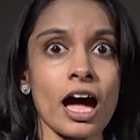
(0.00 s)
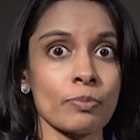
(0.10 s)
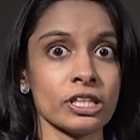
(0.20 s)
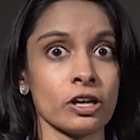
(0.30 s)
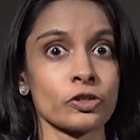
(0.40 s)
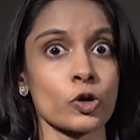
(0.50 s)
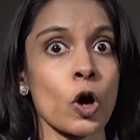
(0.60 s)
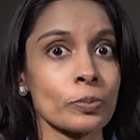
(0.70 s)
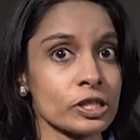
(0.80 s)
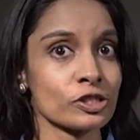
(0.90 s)
How many other
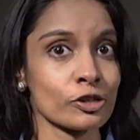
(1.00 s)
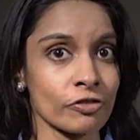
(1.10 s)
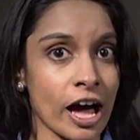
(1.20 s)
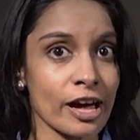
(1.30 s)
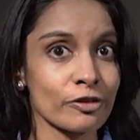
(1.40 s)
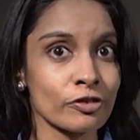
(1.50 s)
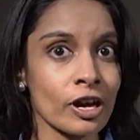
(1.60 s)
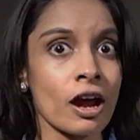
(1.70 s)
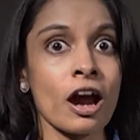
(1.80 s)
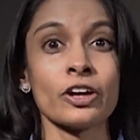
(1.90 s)
copies survive?
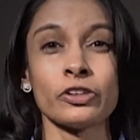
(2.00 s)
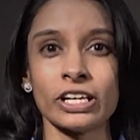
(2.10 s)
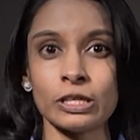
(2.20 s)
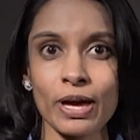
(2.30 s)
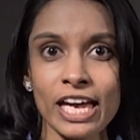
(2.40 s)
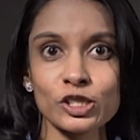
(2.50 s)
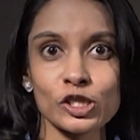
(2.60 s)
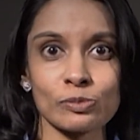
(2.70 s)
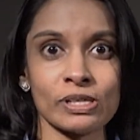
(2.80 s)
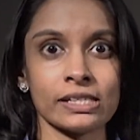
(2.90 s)
Are there any
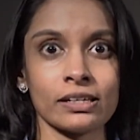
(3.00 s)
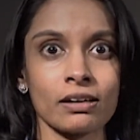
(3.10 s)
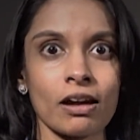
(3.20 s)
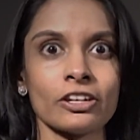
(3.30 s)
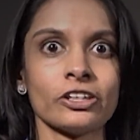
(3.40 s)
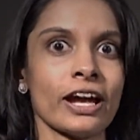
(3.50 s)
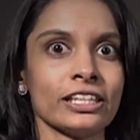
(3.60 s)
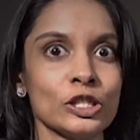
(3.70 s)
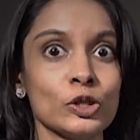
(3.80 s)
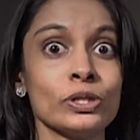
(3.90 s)
pages missing? Are there
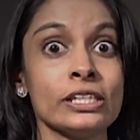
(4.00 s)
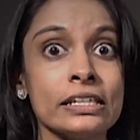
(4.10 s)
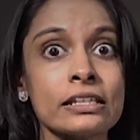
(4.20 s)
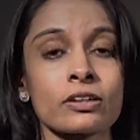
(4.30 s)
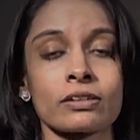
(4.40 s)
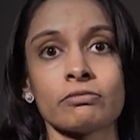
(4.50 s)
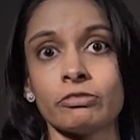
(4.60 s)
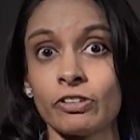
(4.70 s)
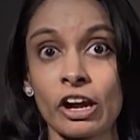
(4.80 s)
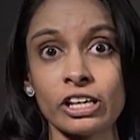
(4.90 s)
any unique
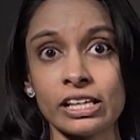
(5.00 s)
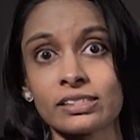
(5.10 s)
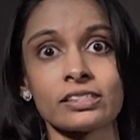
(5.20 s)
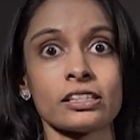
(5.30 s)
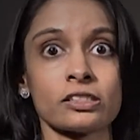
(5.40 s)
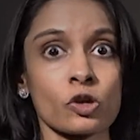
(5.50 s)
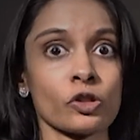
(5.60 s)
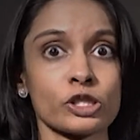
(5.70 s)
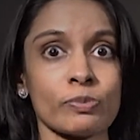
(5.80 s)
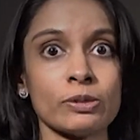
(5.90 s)
variants that
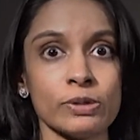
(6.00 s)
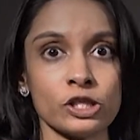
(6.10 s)
scholars might be